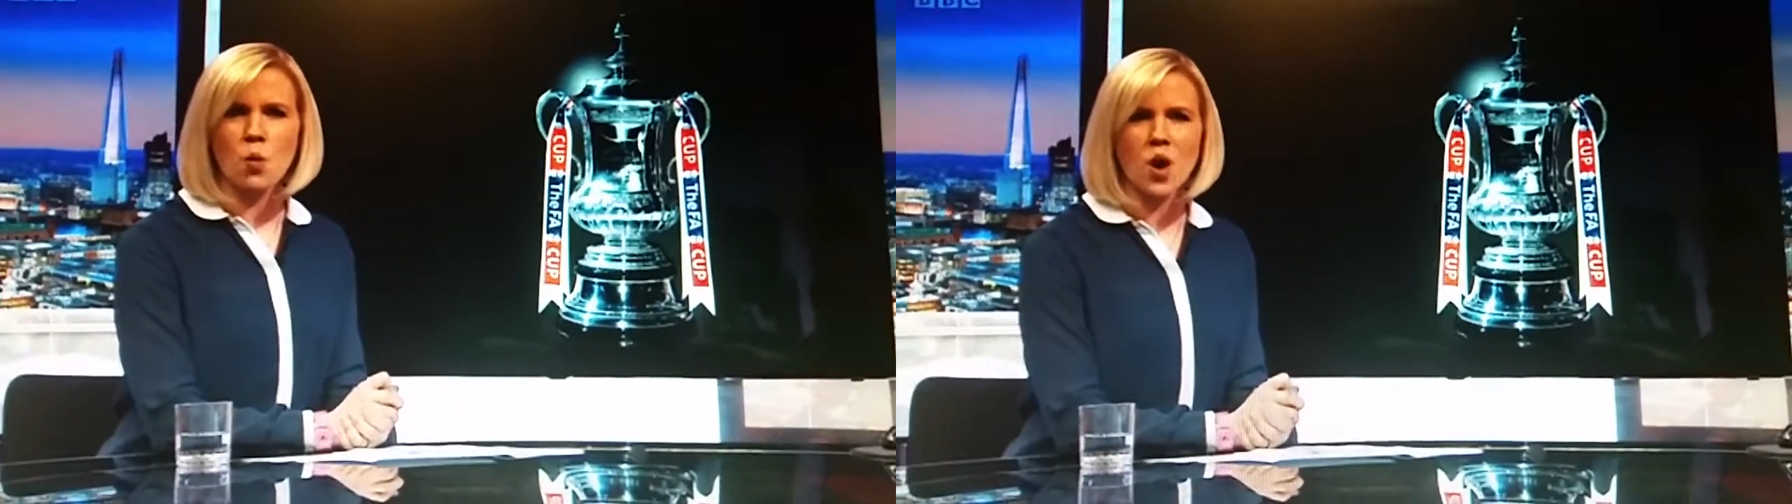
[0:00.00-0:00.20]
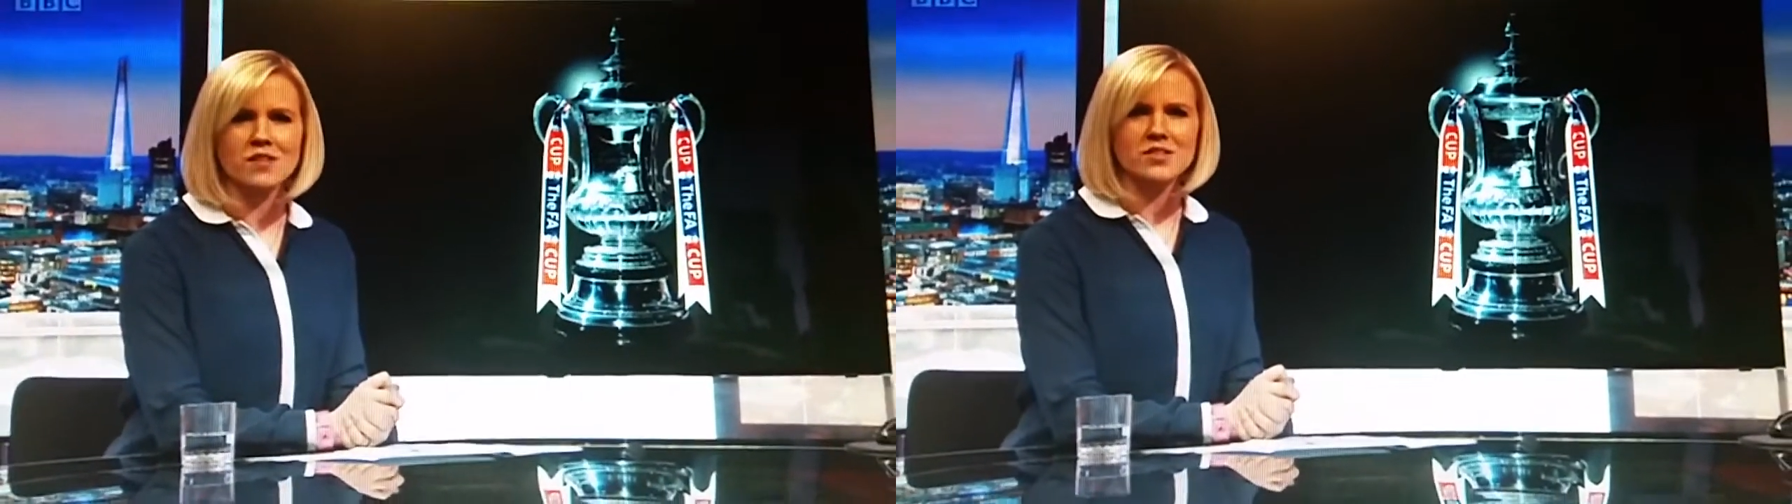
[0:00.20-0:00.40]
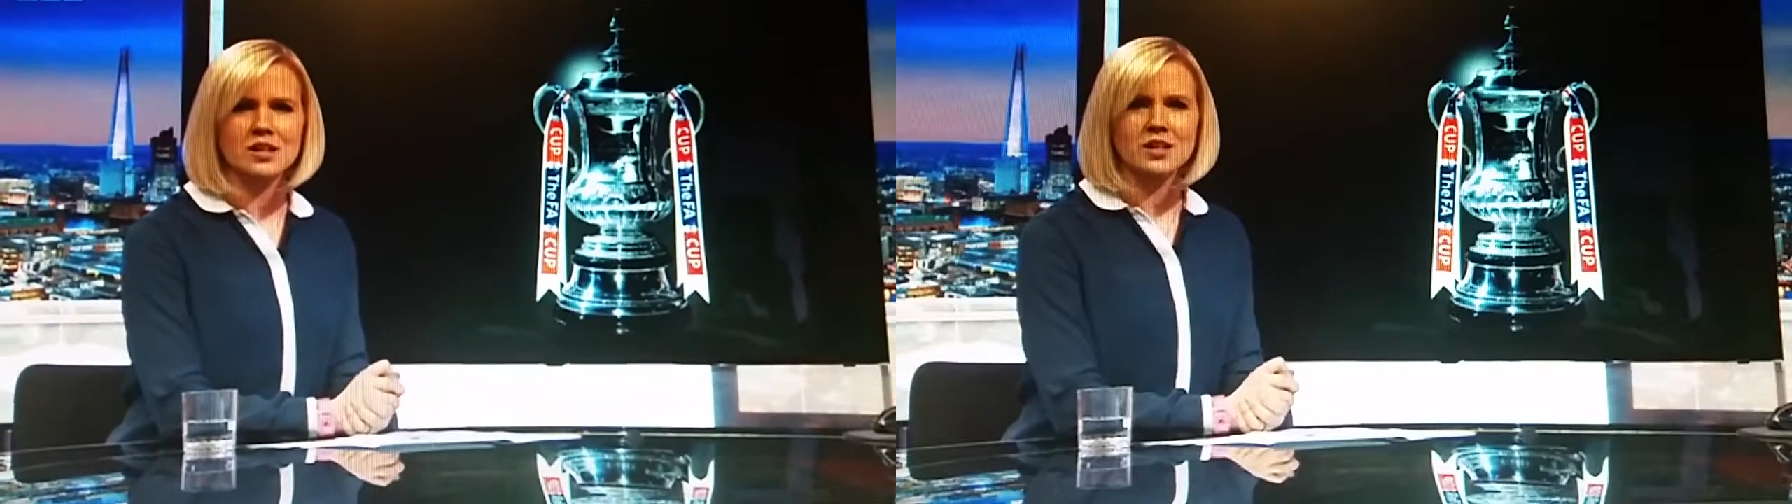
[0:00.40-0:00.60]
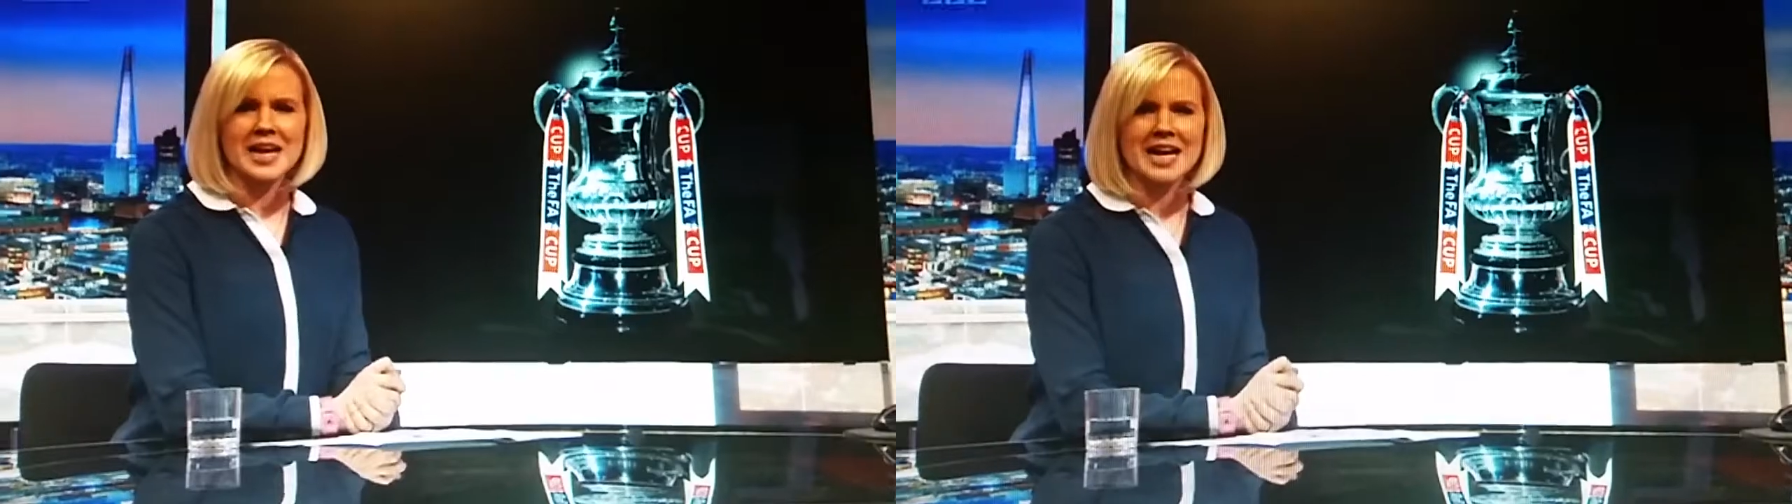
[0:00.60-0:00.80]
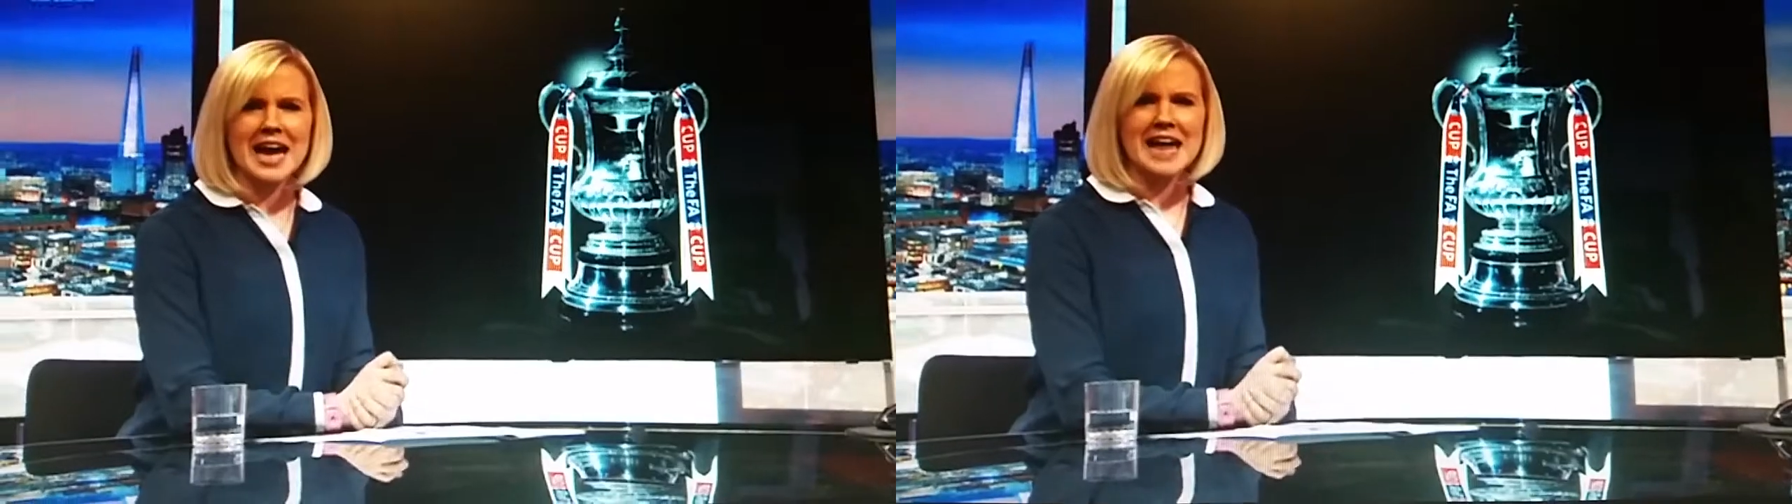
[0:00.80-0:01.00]
one of them
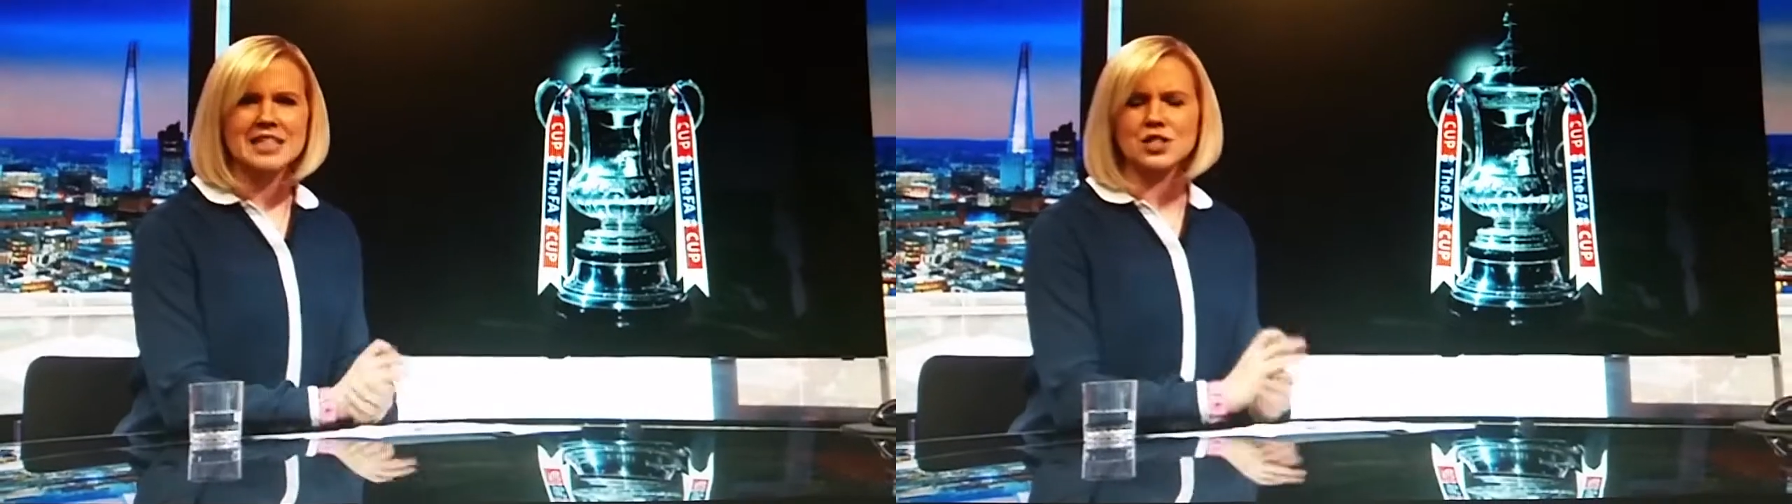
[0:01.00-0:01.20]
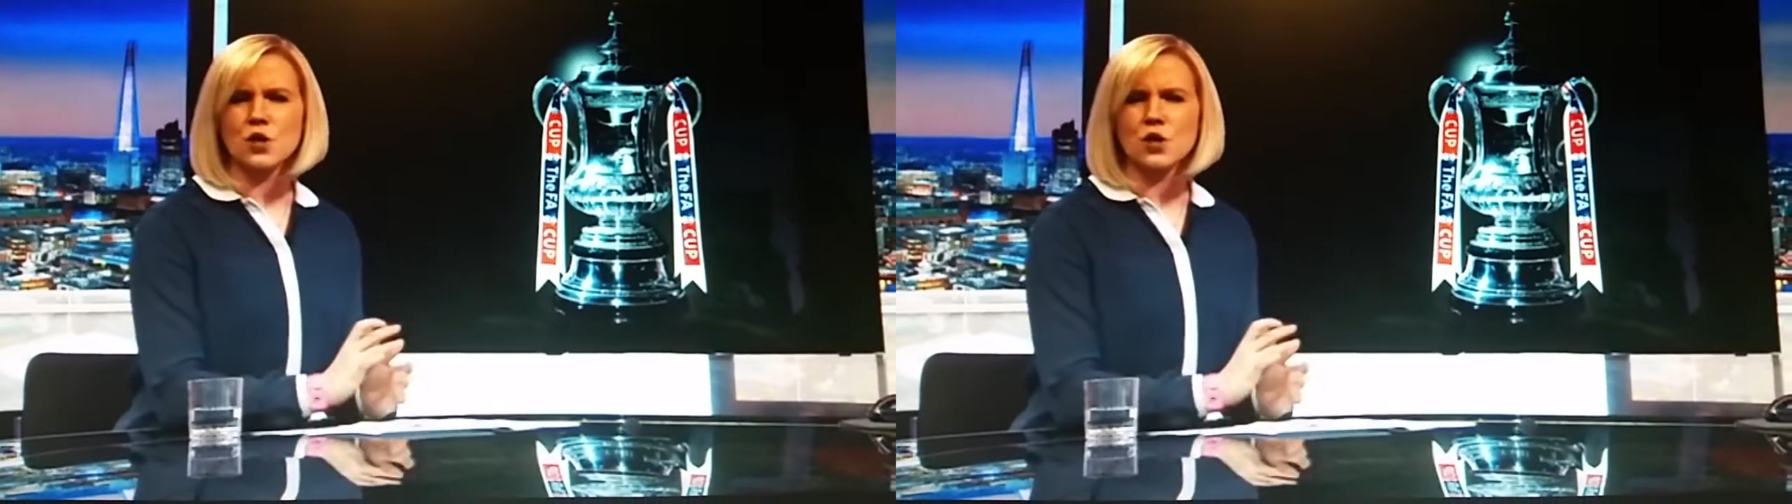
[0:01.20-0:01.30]
has its